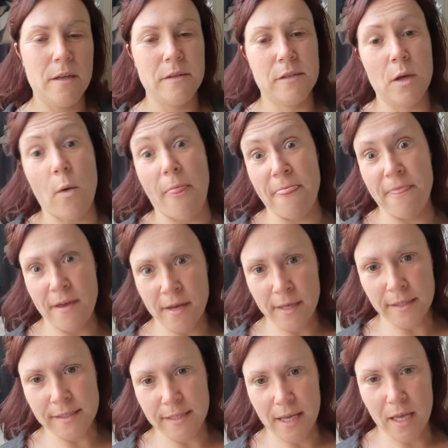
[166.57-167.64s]
So
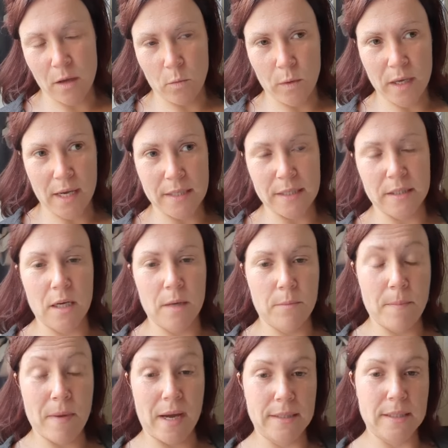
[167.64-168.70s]
Thursday we ended
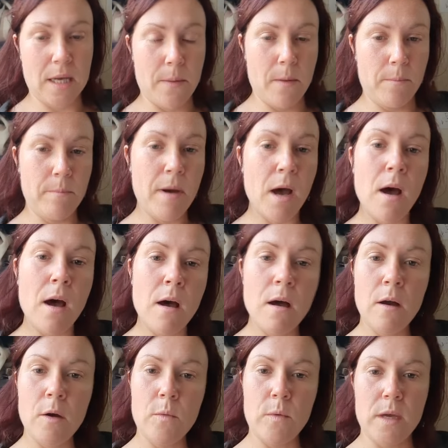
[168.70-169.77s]
up back down the
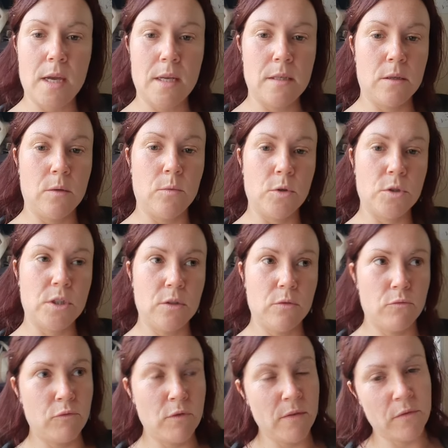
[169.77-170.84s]
park. We ended up watching the
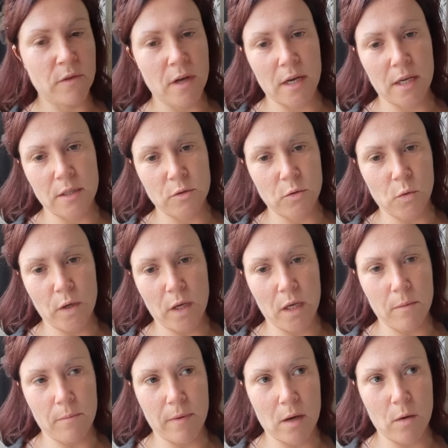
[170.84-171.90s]
river and
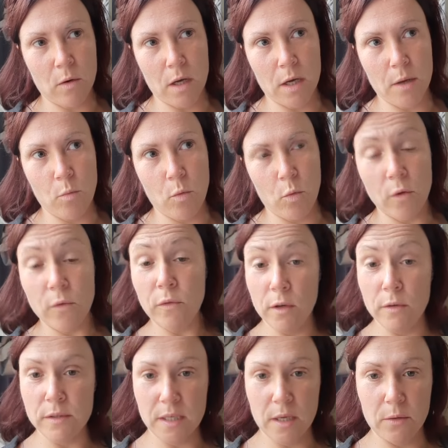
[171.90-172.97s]
talking about what
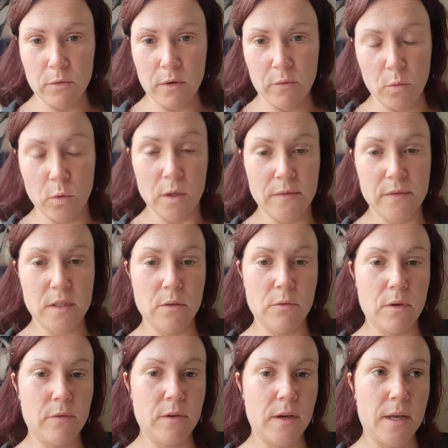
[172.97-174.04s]
floats down the river, what lives in the
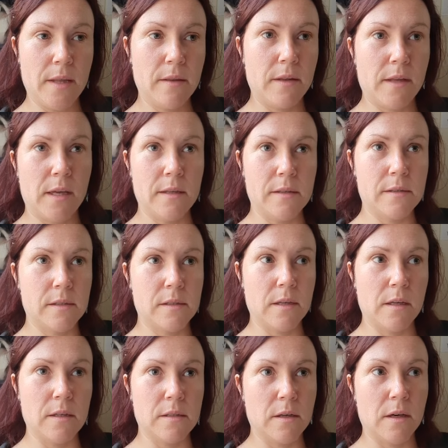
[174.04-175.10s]
river and things. It's
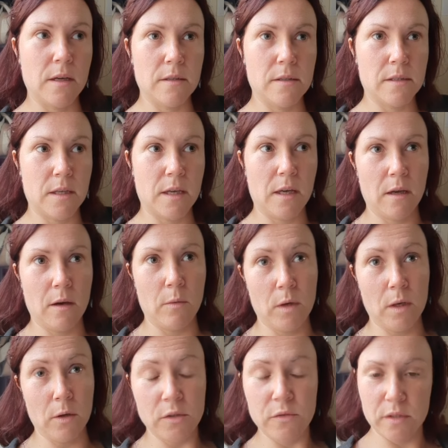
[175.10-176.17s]
like a science thing.
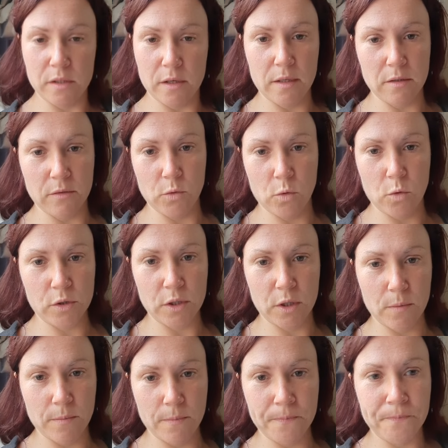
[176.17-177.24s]
We looked for signs of
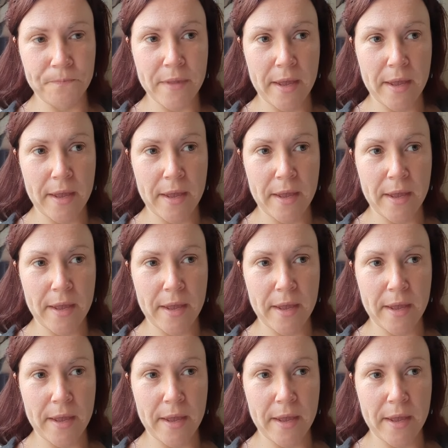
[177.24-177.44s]
autumn.